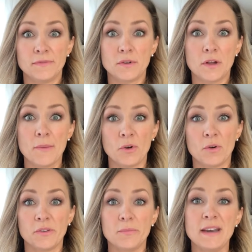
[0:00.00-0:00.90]
come
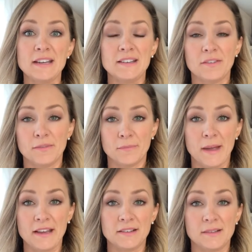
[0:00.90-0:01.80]
across many different
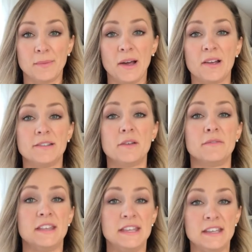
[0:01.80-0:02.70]
paint suppliers over
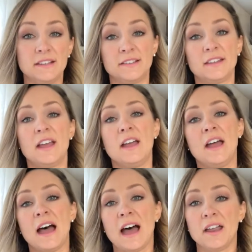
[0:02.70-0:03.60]
the years
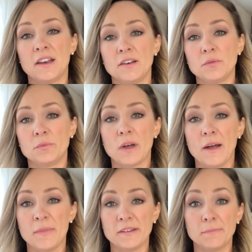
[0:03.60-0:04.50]
and
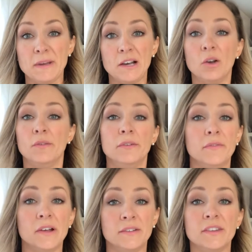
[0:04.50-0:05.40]
there's been a lot of
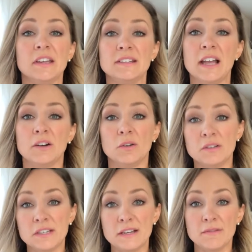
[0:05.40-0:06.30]
advancing in
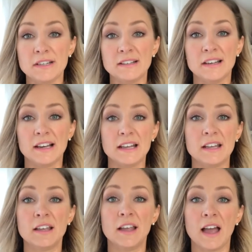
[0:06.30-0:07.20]
technology recently,
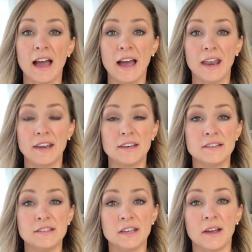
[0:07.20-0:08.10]

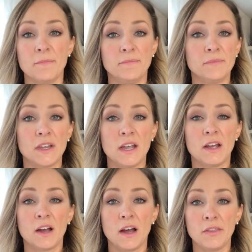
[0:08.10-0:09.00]
and
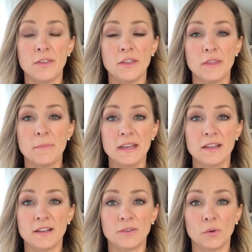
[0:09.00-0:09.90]
other than the big
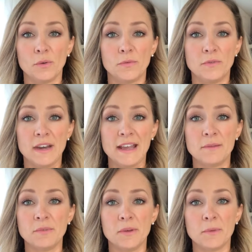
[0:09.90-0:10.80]
sort of
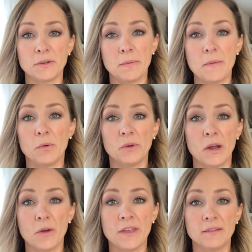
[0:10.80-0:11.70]
names that most people
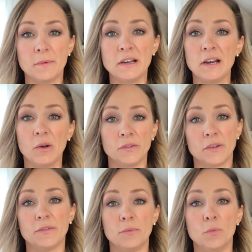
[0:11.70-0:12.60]
know, there's been lots
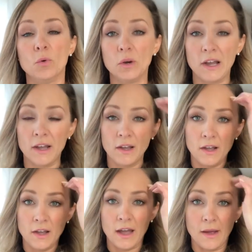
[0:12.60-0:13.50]
of smaller
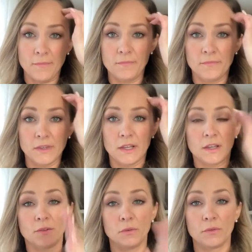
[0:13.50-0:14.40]
sort
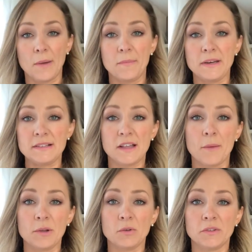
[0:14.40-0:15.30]
of companies
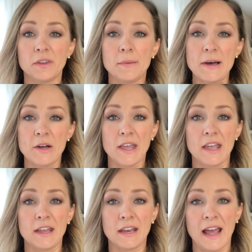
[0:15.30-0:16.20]
coming onto the
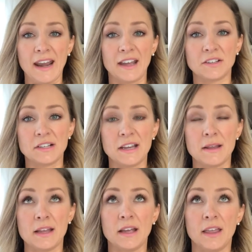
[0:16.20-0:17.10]
market. And
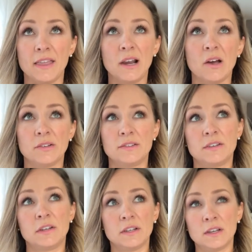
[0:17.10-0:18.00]
actually in the
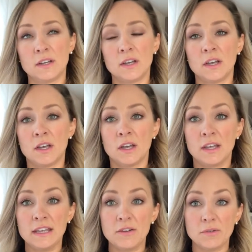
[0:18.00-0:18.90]
last
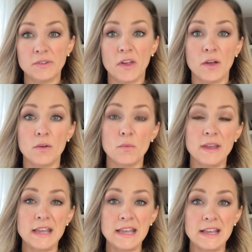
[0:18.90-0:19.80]
year or so,
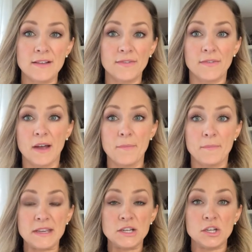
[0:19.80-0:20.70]
we've
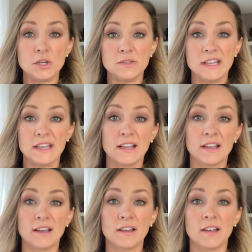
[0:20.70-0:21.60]
been
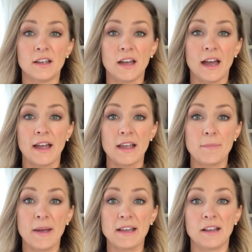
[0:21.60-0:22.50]
using a
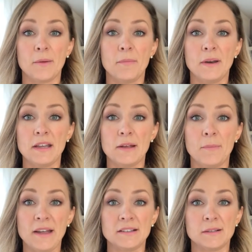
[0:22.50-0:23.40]
paint company, a
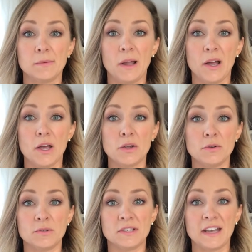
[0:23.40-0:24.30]
paint supplier who
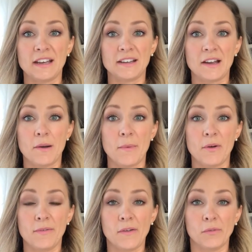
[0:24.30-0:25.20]
stand out
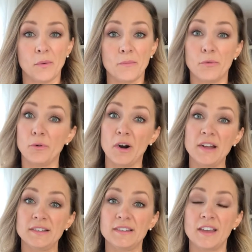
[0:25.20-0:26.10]
above everyone for
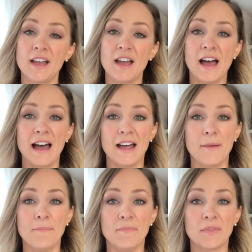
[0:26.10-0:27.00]
us.
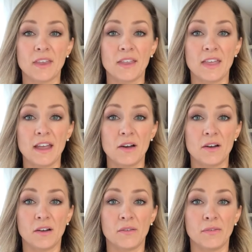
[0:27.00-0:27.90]
They
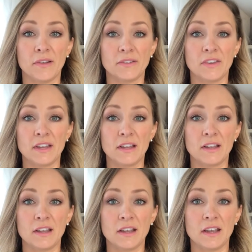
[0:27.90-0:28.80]
are
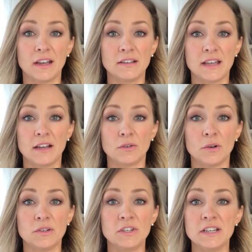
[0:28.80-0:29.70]
advancing in
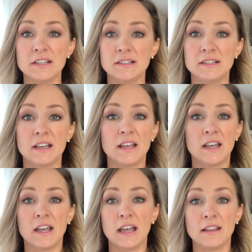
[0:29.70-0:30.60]
technologies
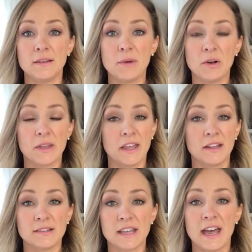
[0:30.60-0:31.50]
in the
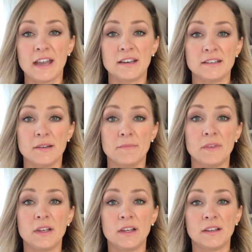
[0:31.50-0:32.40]
market, and
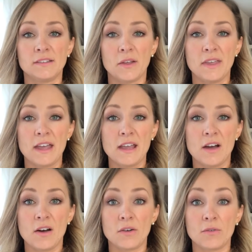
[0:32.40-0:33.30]
so they
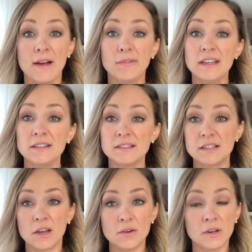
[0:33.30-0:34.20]
are graphene
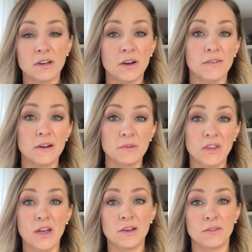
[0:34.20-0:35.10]
stone. I don't know if anyone's
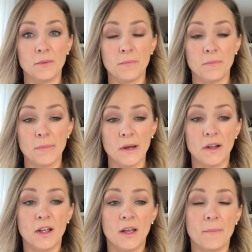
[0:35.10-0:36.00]
heard of them, but
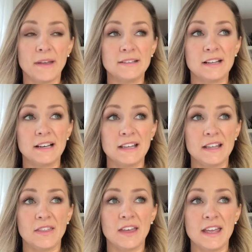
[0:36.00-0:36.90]

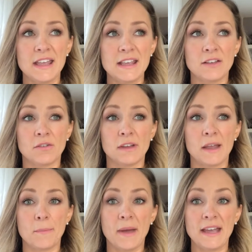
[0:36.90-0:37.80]
basically they
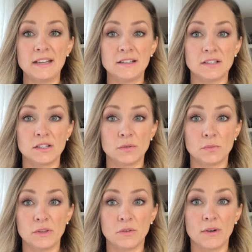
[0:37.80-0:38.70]
create paint
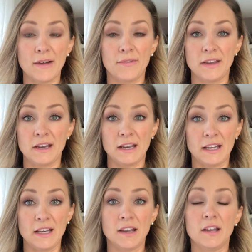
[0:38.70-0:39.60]
with graphene in.